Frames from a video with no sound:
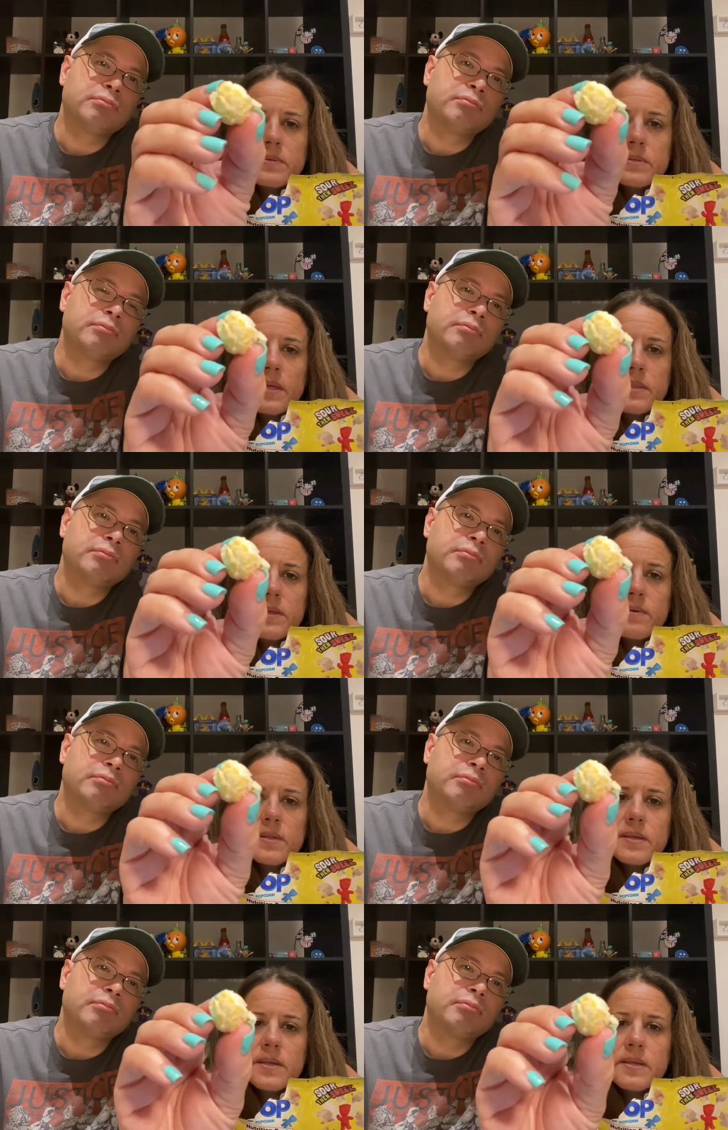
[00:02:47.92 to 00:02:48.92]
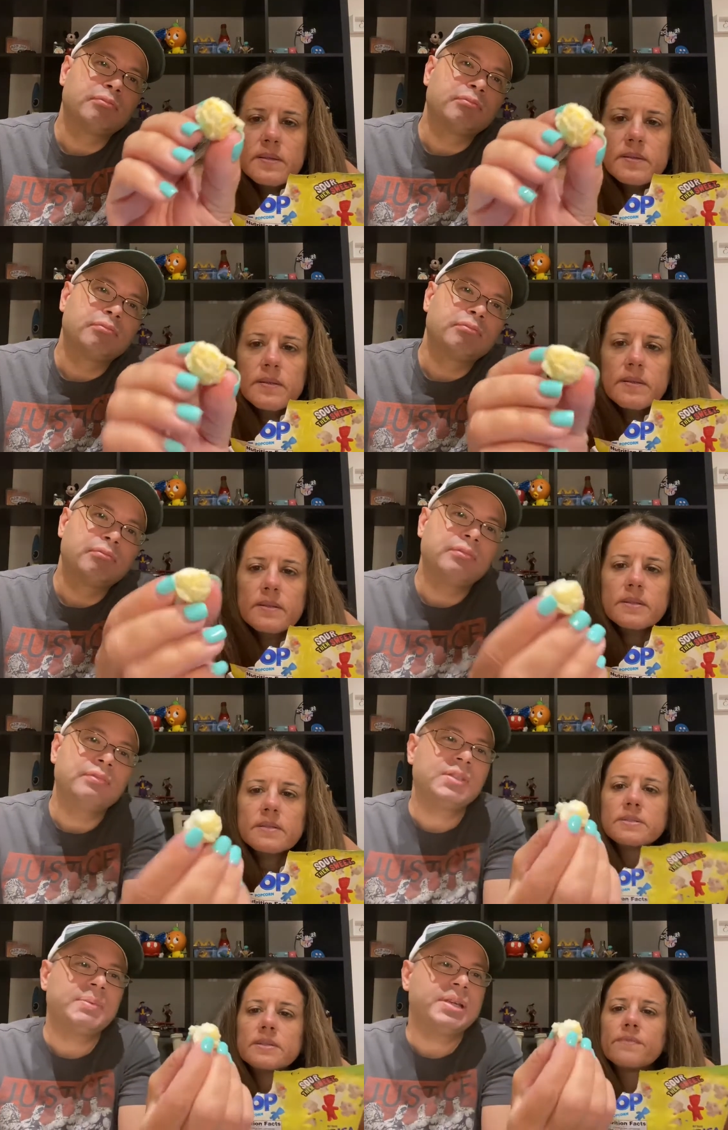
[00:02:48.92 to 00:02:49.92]
Speaker 1: nothing really
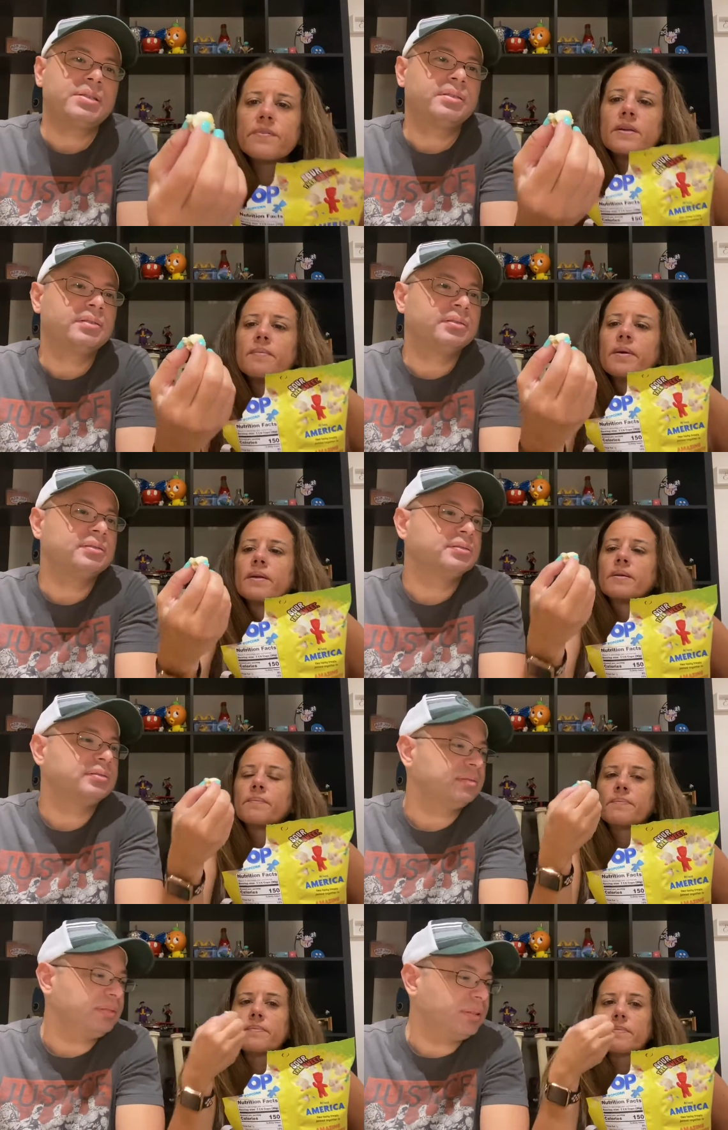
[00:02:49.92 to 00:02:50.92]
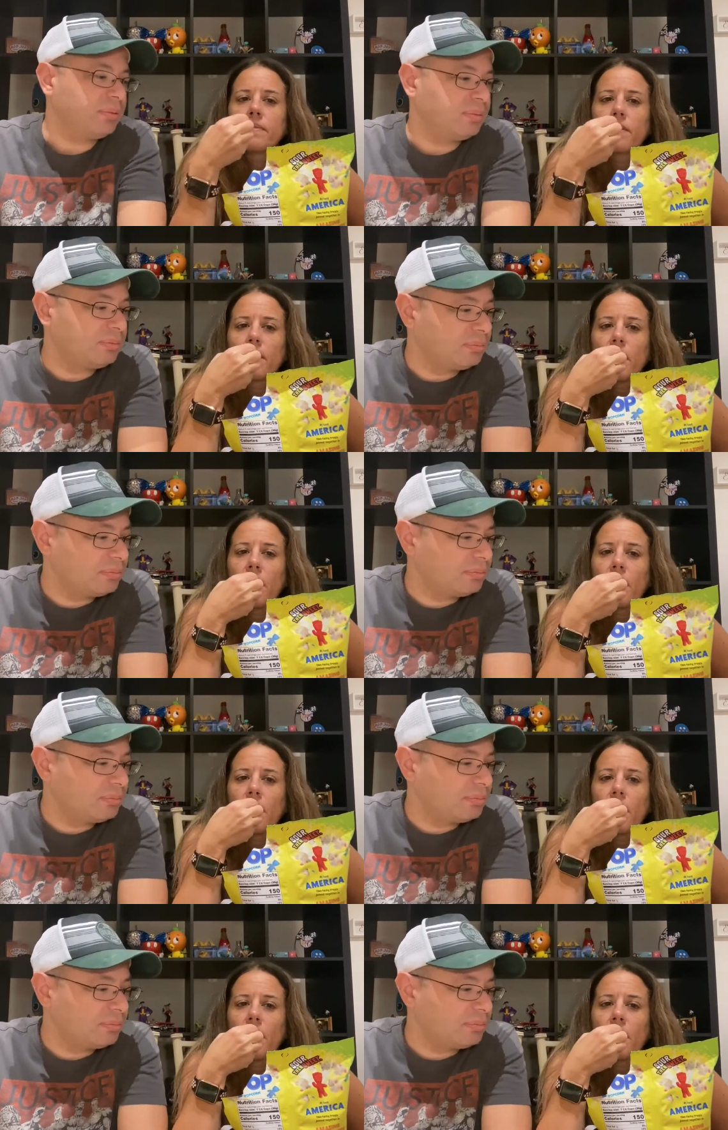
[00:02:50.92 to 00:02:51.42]
Special. different about it.
Speaker 2: No.